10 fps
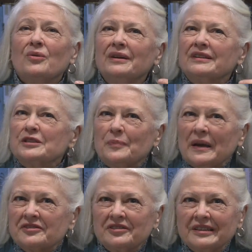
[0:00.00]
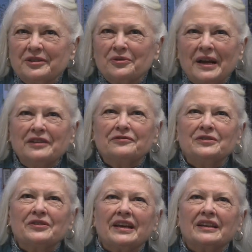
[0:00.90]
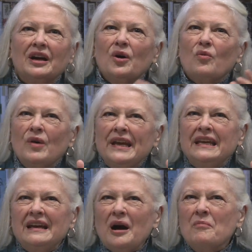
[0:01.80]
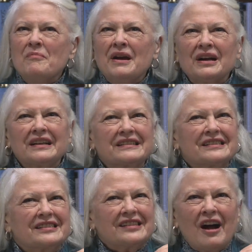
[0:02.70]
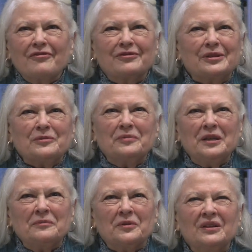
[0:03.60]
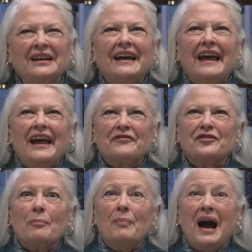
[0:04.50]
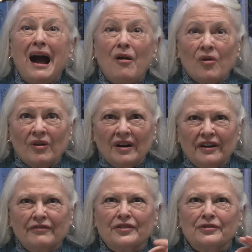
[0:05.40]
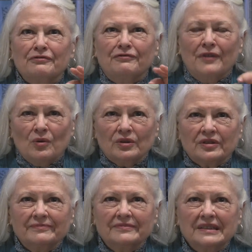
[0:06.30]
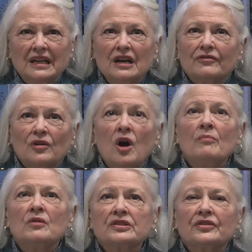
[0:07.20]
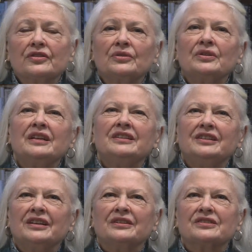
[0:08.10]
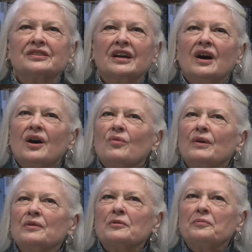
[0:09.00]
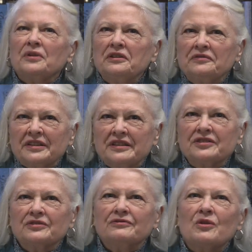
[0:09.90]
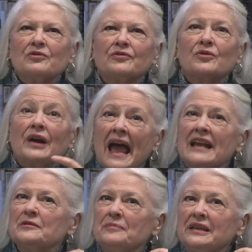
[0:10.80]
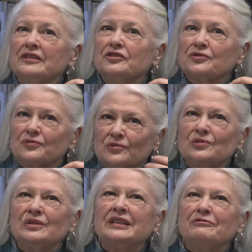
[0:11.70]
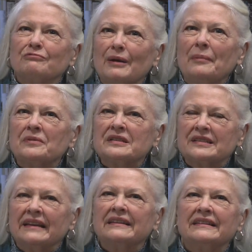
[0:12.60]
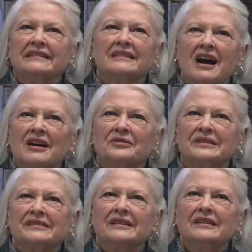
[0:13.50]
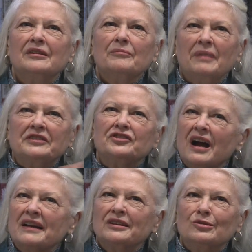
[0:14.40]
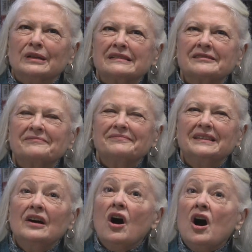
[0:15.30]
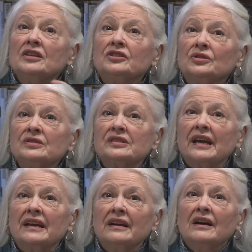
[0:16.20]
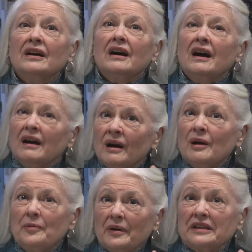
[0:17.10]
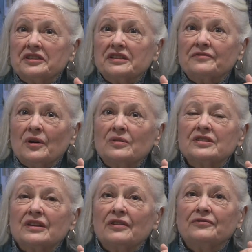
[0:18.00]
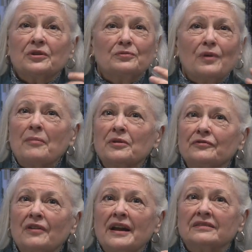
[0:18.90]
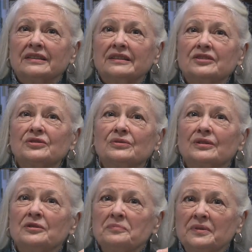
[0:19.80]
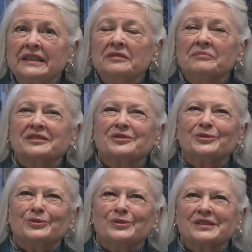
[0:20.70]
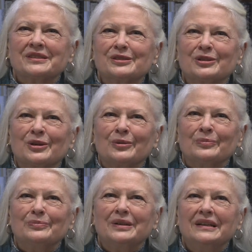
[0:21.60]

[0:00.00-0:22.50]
we're especially grateful that we, America's sovereign people, have the power of the vote. For almost 30 years, we were privileged to vote for and be truly represented in Congress by John Lewis. On Tuesday, our precious votes are for Robert Franklin to complete Mr. Lewis's term.